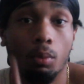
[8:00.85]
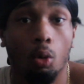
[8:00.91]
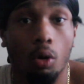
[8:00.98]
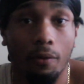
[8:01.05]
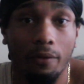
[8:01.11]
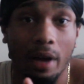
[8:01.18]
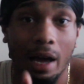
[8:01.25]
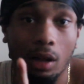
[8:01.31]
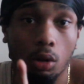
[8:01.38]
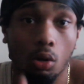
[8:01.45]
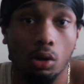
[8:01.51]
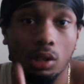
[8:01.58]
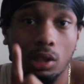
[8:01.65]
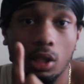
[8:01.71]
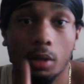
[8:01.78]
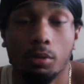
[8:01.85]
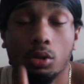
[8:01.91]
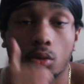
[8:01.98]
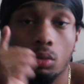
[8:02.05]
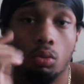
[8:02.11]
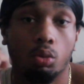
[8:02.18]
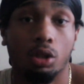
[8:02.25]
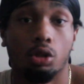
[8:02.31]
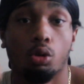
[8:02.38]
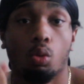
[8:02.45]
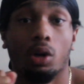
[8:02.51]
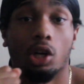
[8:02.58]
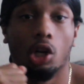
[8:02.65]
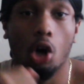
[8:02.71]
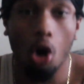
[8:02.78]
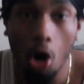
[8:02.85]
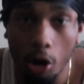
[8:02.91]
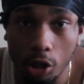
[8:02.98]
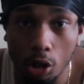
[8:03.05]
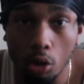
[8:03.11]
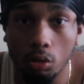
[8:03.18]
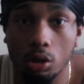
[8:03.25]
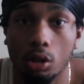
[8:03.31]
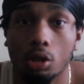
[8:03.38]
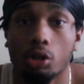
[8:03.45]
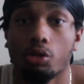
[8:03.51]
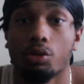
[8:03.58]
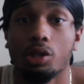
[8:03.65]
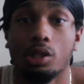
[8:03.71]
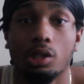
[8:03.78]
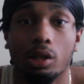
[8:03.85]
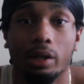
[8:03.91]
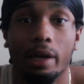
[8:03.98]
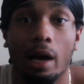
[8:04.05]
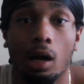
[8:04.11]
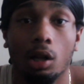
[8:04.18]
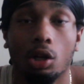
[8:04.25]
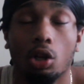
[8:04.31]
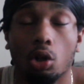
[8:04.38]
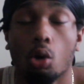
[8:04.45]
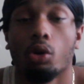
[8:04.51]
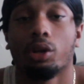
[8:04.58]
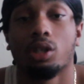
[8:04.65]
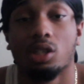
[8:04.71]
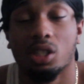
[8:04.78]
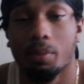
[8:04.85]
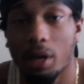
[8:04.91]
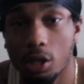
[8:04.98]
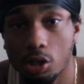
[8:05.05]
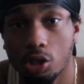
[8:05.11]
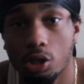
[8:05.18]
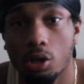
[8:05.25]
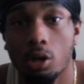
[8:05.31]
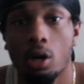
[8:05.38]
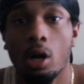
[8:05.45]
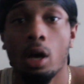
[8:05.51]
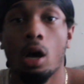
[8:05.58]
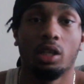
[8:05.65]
more fat loss tips when doing cardio to increase your caloric expenditure.